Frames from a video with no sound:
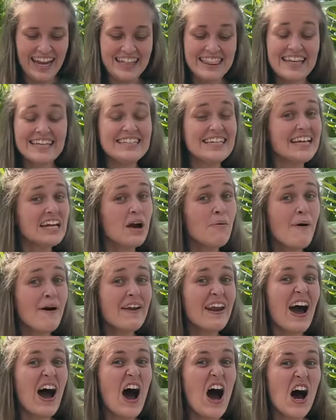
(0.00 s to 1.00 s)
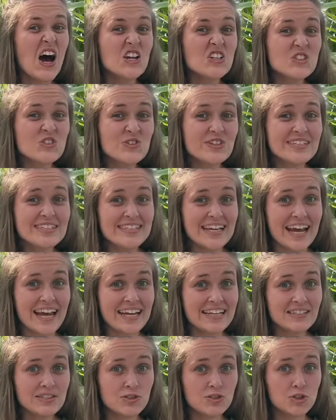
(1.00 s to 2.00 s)
They take about 100
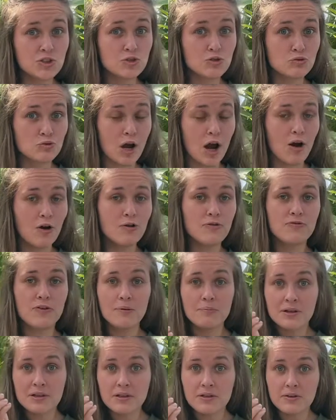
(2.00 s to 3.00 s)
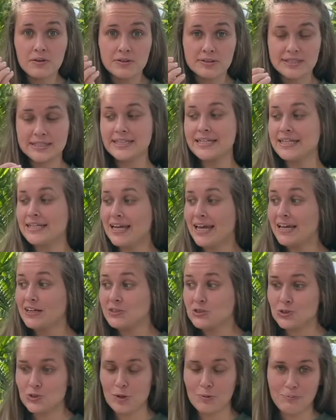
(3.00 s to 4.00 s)
days to grow from a little seed
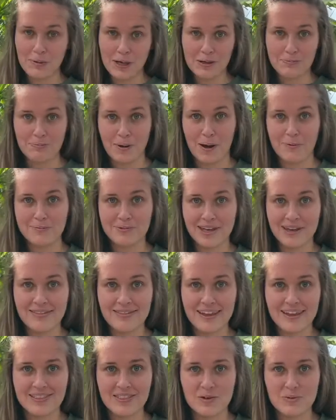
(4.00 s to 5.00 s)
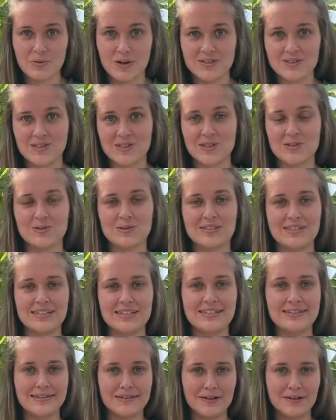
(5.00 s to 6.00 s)
into a big pumpkin like the ones that you see
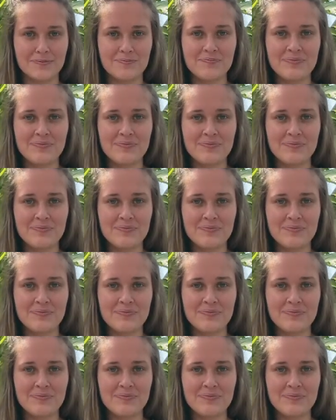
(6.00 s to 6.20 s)
here.